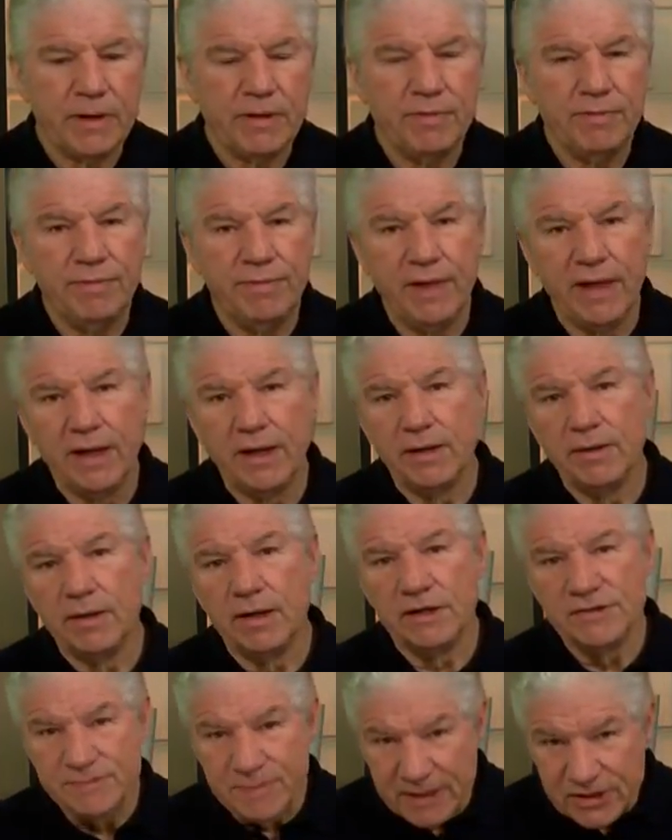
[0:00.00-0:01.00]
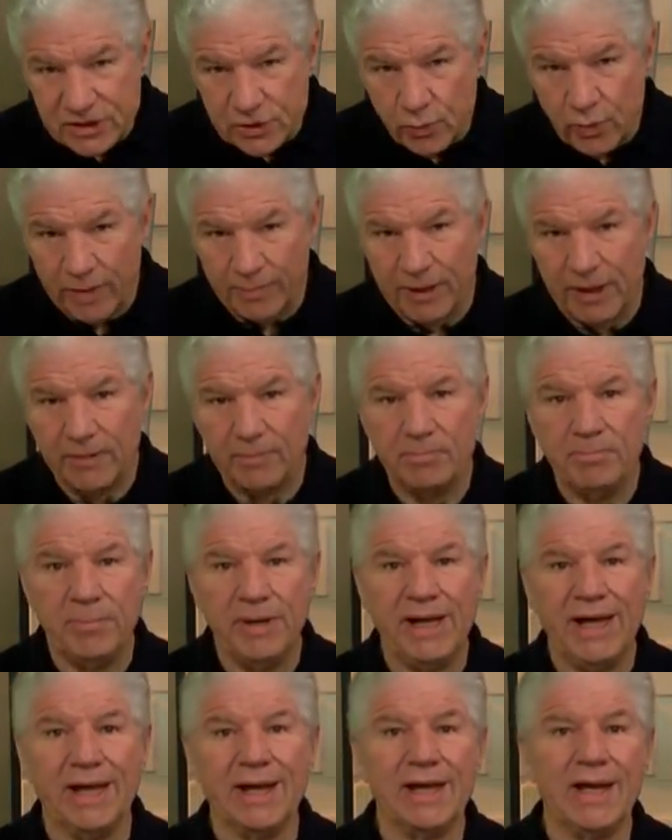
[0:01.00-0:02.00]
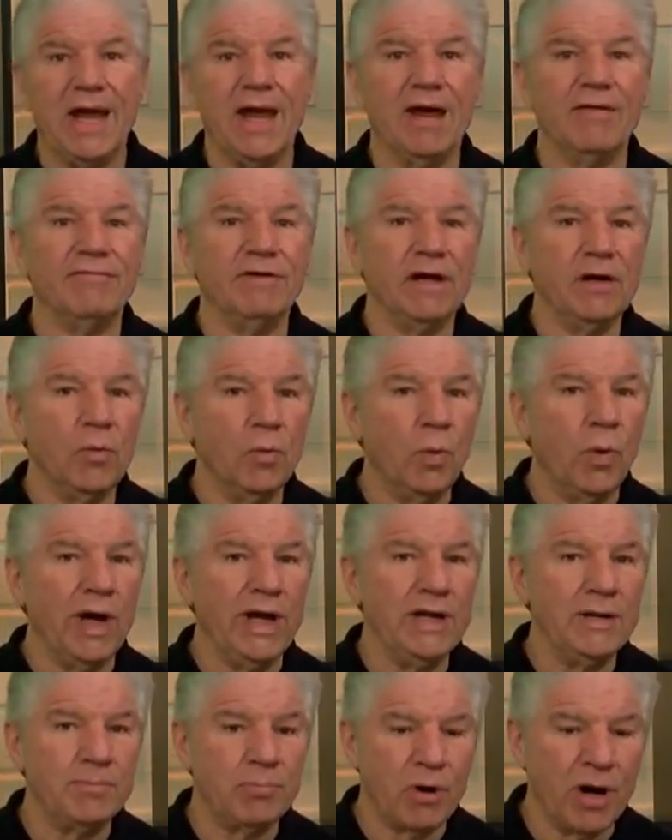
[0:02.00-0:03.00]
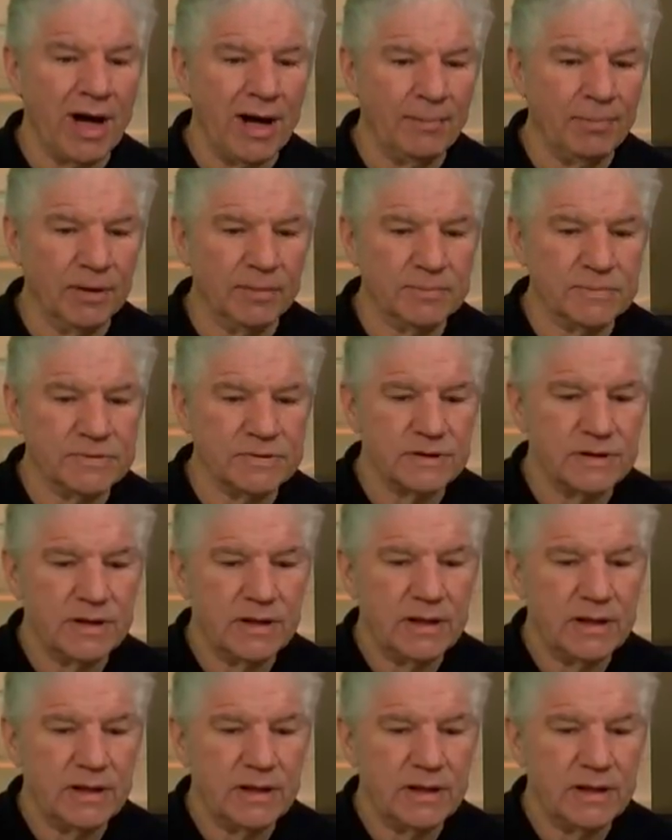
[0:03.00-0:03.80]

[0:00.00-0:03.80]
then especially women begin having weight problems.